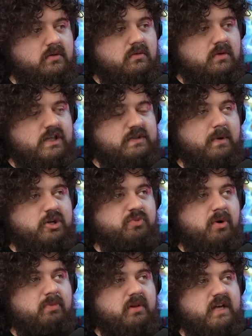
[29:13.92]
It's much
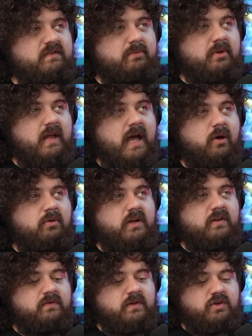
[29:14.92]
more believable out
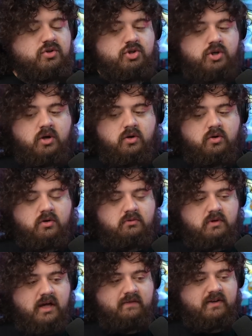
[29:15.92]
in the
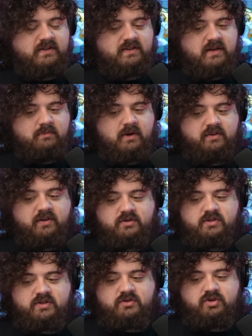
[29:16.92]
jungle, obviously, but I think
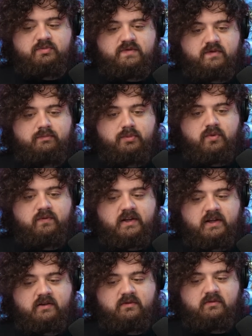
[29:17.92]
just in terms of a
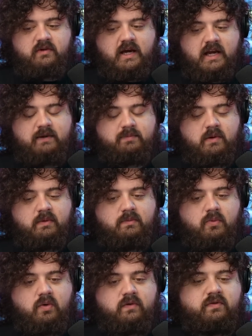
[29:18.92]
movie, I had probably
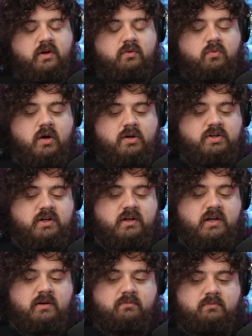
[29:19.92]
more fun watching
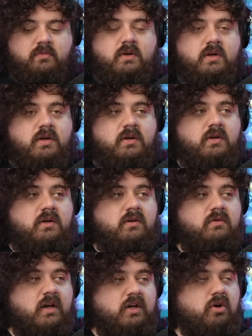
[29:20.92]
him
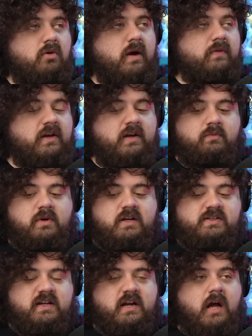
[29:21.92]
like go around, like when
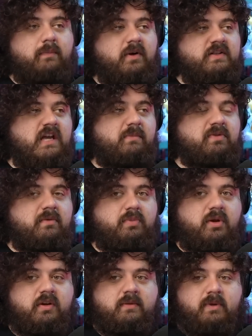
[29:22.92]
he's like up on top of the
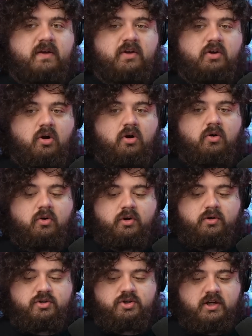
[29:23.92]
building by the
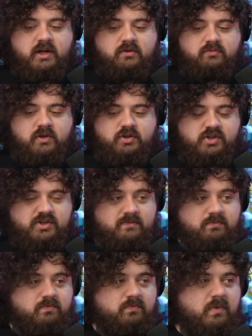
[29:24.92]
gargoyle and shit. That's just
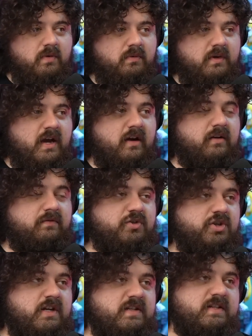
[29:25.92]
kind of
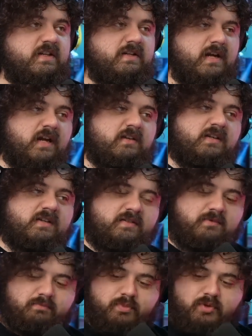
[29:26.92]
cheesy
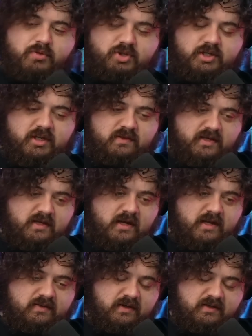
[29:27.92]
90s bullshit that
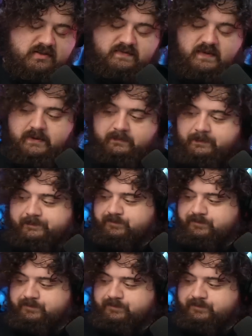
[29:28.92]
I think is fun.